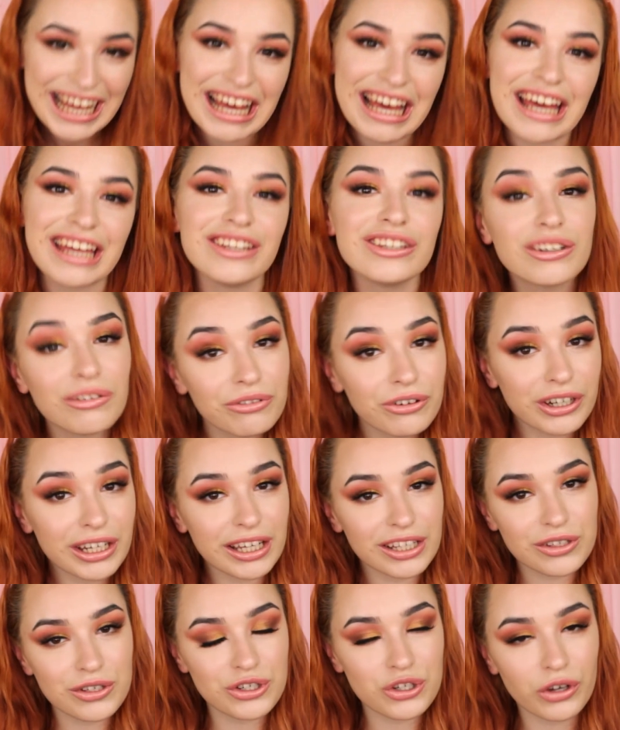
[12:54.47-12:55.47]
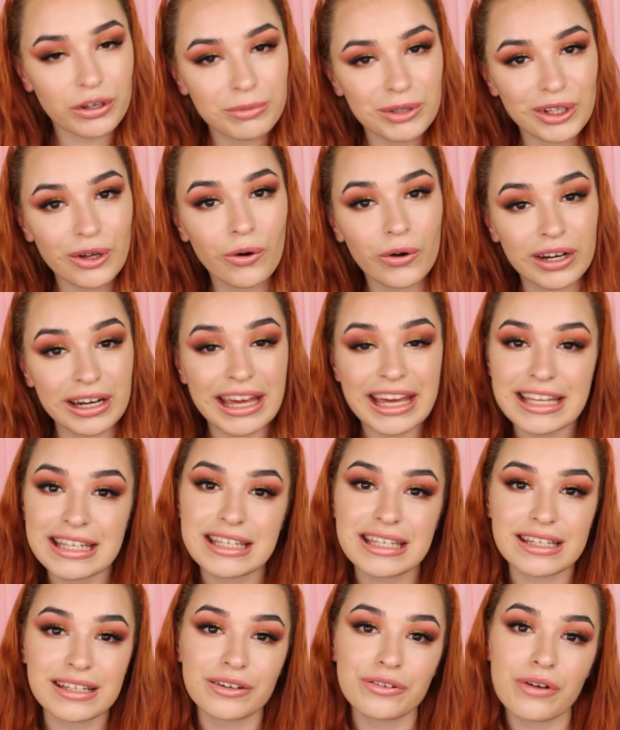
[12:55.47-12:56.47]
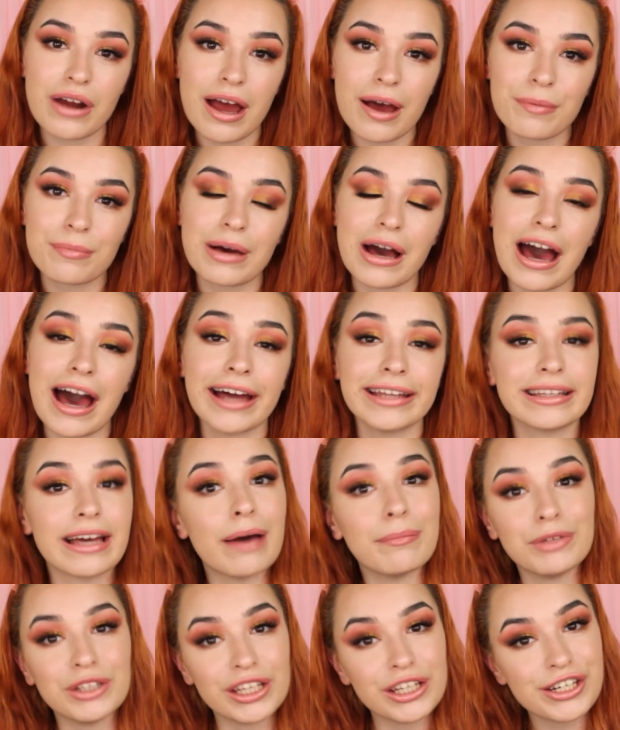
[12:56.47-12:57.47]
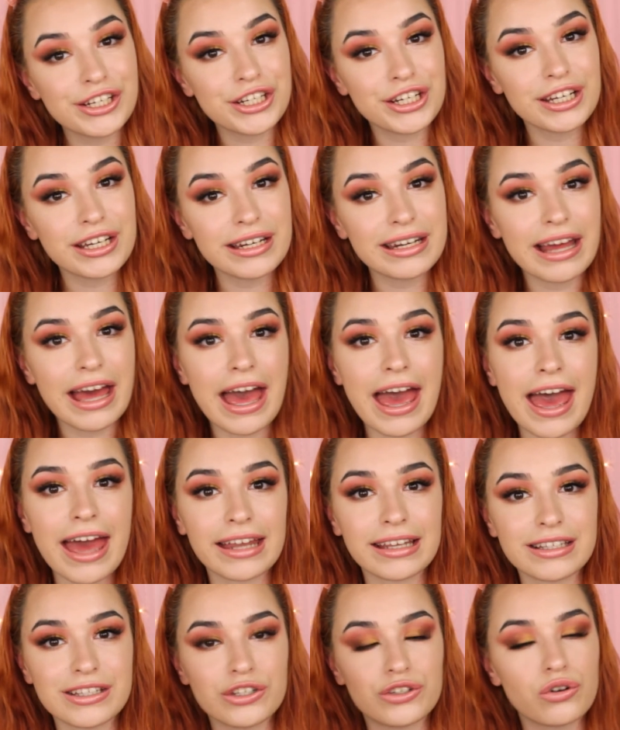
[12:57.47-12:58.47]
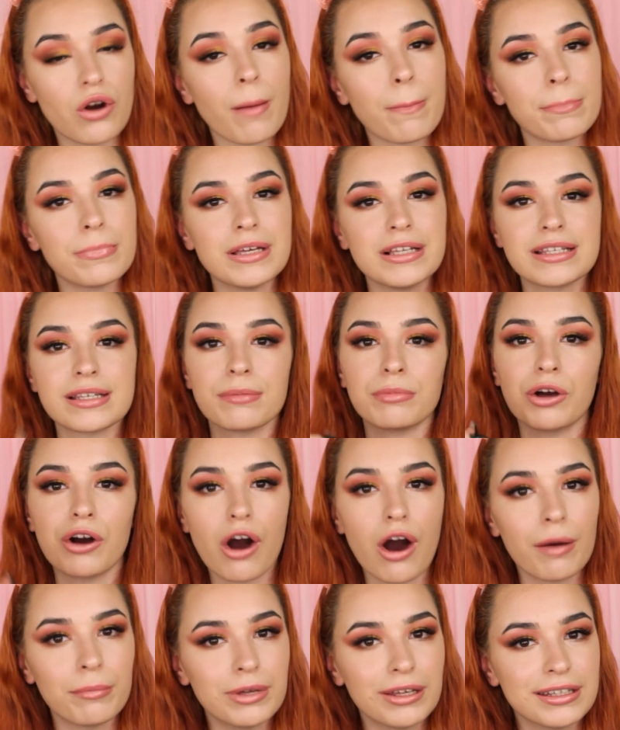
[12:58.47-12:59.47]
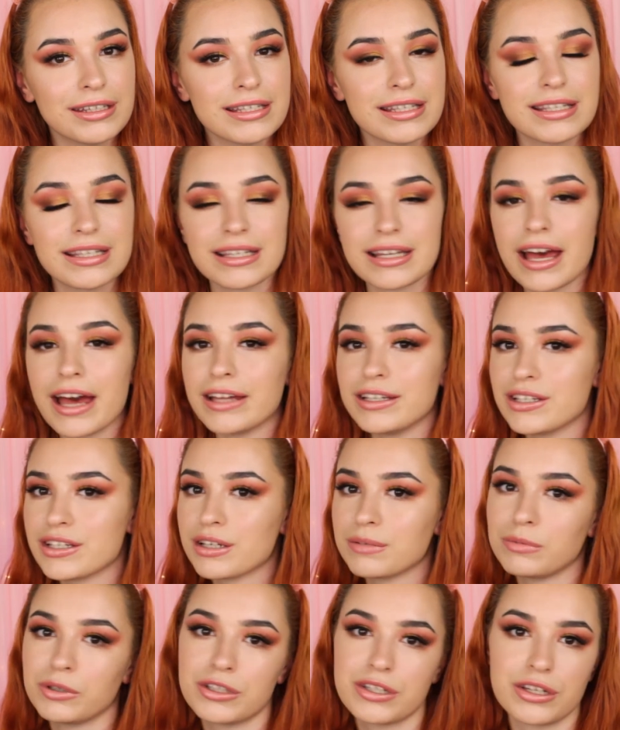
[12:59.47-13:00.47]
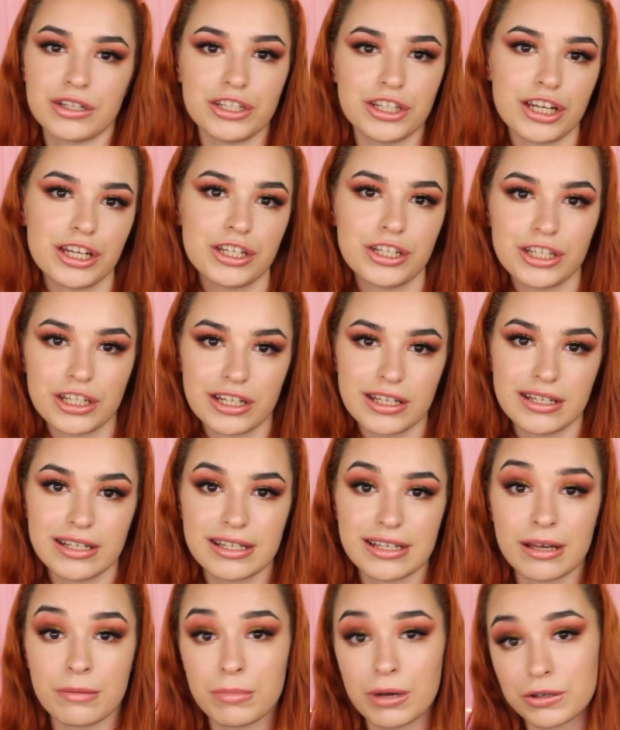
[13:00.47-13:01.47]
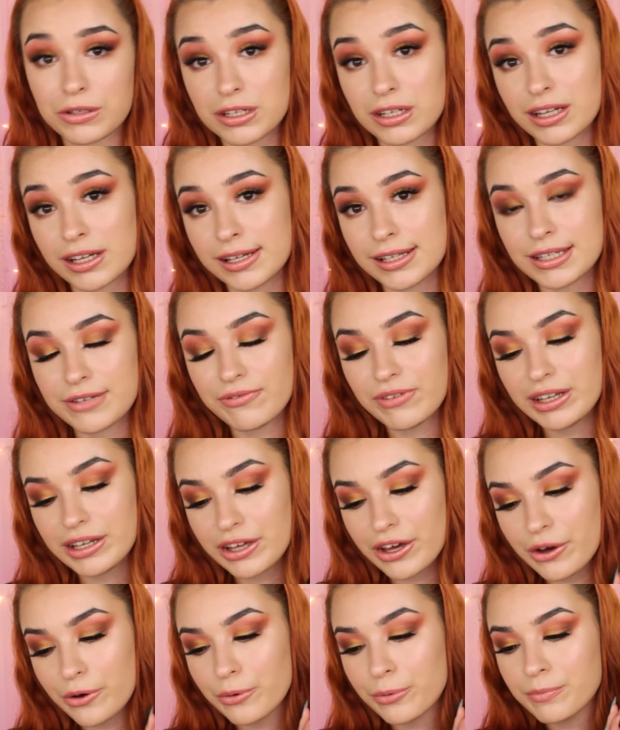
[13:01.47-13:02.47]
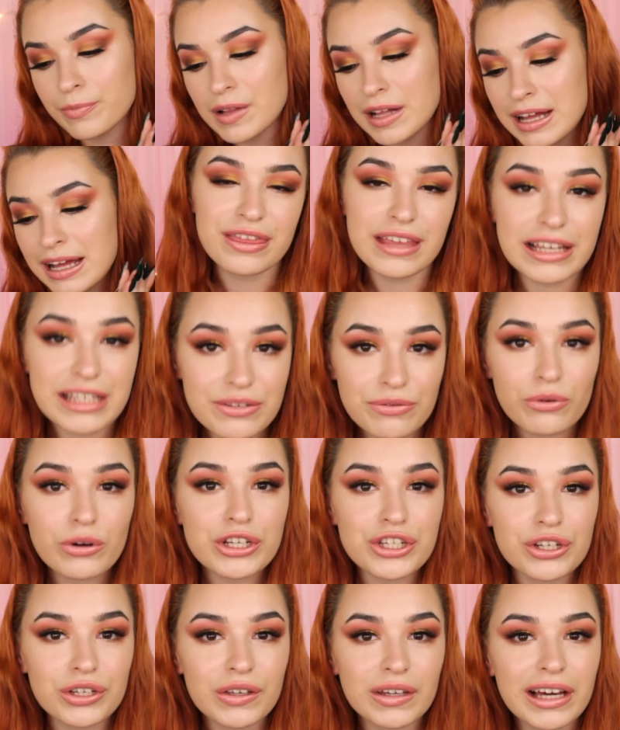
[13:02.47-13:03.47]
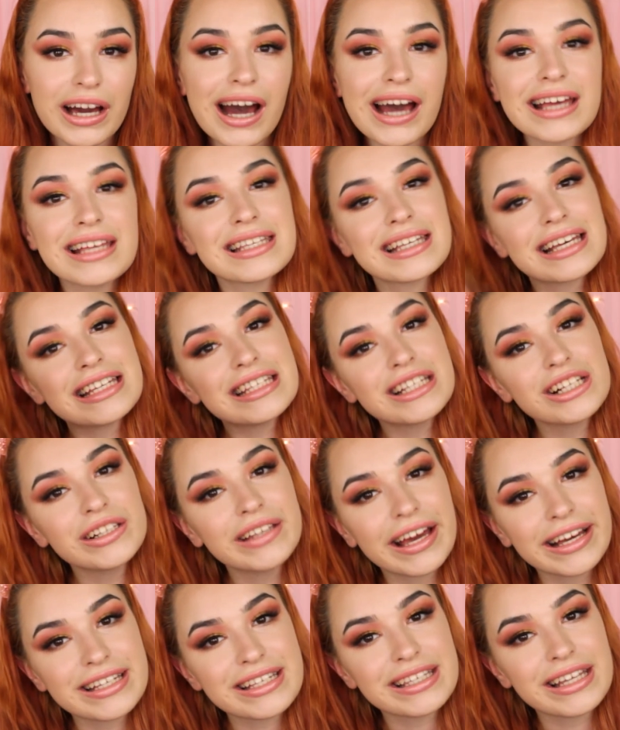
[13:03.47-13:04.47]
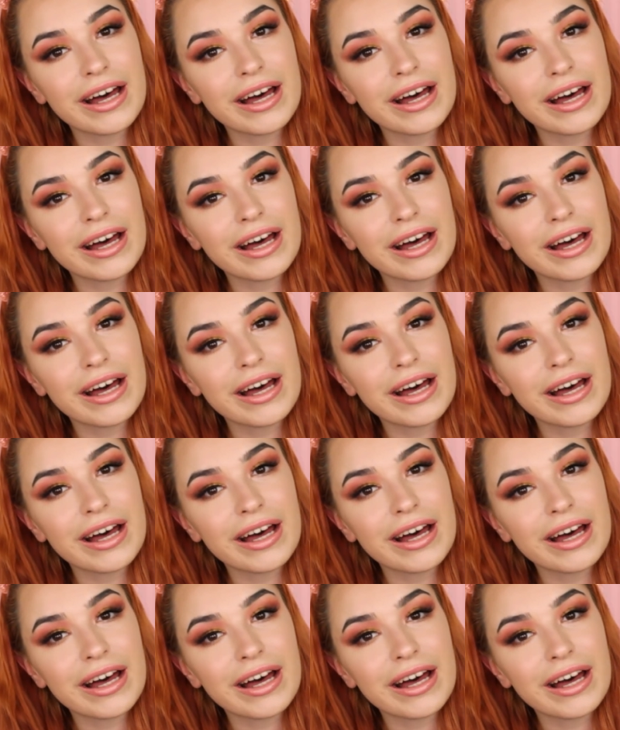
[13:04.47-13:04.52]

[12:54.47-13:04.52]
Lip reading: And don't forget to join me on Instagram at Ammunition and drop me some comments and some suggestions about today's video. Thanks for watching, you guys. Until next